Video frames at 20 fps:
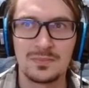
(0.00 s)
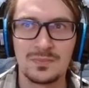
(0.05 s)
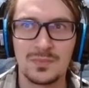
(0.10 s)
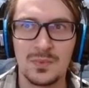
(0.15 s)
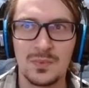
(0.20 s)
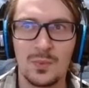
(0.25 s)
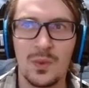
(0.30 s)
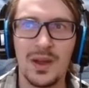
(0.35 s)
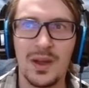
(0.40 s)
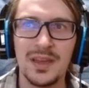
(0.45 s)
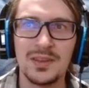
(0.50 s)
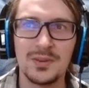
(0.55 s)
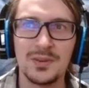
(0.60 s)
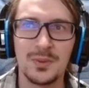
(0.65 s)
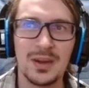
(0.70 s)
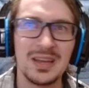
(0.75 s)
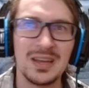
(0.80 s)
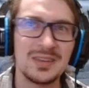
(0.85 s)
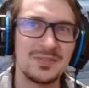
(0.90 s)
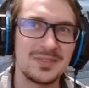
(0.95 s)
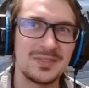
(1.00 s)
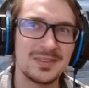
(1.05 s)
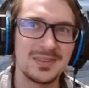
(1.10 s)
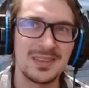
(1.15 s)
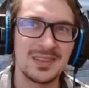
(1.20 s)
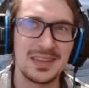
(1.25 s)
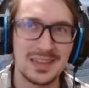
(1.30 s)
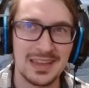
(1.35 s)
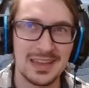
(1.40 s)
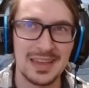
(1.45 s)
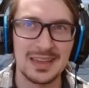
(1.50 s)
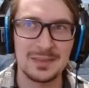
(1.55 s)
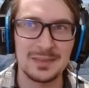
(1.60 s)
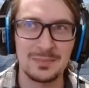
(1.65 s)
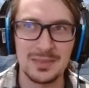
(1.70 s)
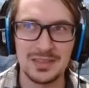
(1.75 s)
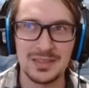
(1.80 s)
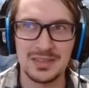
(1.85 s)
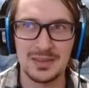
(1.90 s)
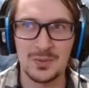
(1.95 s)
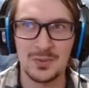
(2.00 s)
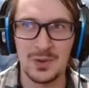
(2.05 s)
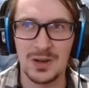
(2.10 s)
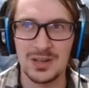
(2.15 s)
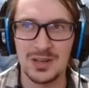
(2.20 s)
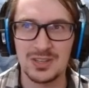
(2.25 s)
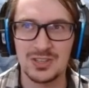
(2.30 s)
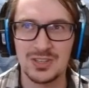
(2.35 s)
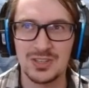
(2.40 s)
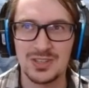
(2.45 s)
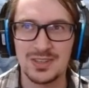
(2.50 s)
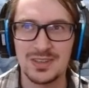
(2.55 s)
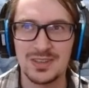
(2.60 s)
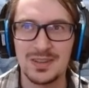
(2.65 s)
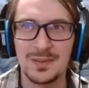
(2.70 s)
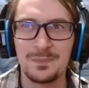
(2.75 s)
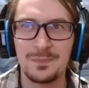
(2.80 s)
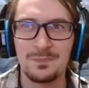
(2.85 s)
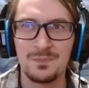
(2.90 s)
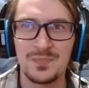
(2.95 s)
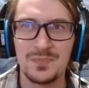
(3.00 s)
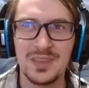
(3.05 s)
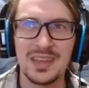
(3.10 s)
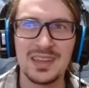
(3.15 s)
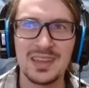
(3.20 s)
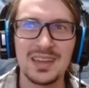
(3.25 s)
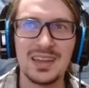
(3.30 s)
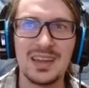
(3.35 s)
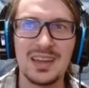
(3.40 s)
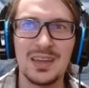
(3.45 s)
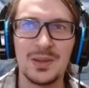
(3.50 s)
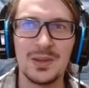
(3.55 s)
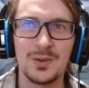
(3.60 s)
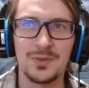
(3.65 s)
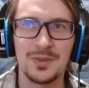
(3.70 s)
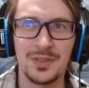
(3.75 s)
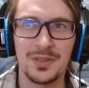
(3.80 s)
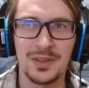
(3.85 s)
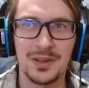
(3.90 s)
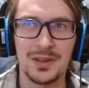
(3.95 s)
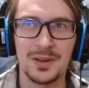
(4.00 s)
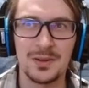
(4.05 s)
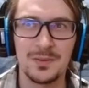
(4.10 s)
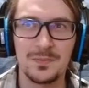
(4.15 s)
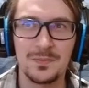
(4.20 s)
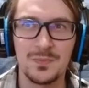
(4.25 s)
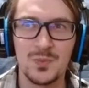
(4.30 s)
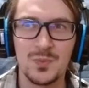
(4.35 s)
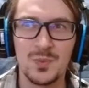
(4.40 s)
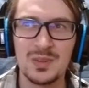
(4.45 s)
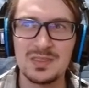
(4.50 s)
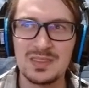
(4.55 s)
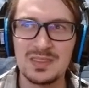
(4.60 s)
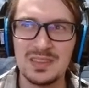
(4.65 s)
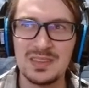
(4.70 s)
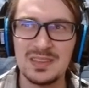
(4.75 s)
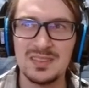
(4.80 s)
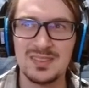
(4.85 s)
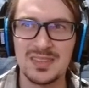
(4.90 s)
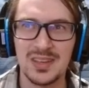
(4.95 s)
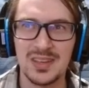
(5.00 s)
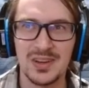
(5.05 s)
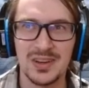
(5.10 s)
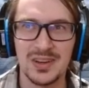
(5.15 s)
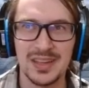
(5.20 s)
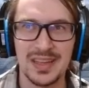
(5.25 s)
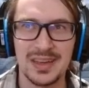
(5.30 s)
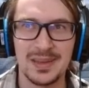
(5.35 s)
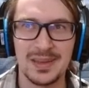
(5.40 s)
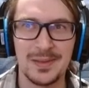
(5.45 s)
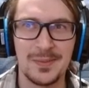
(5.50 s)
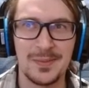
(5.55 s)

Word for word: Why do I feel like I'm being watched? That guy over there, what's he staring at?